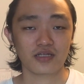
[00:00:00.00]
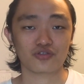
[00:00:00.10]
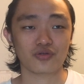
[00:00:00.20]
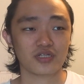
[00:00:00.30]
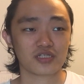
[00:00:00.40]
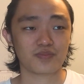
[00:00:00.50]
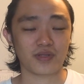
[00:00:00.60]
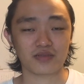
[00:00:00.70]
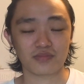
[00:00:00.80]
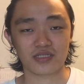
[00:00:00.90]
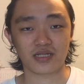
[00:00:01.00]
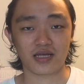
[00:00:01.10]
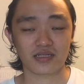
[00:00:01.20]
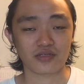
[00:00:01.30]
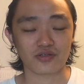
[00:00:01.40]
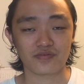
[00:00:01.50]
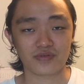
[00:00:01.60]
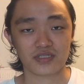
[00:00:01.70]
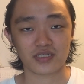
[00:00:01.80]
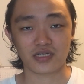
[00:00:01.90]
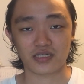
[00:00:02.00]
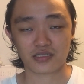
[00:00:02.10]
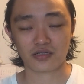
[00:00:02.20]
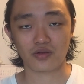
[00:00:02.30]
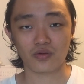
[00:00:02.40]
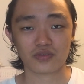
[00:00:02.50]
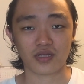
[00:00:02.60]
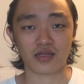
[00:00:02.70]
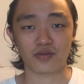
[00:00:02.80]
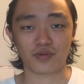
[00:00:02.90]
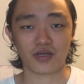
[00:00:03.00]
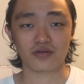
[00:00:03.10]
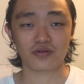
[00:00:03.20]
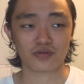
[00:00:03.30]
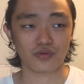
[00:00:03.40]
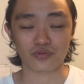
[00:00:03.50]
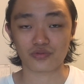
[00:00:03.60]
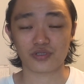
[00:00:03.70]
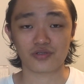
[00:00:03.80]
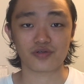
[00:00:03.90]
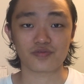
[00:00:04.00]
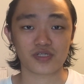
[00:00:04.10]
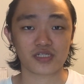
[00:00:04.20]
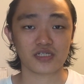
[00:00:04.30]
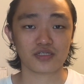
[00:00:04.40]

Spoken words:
During this pandemic time, the university is closed and we cannot go to the university,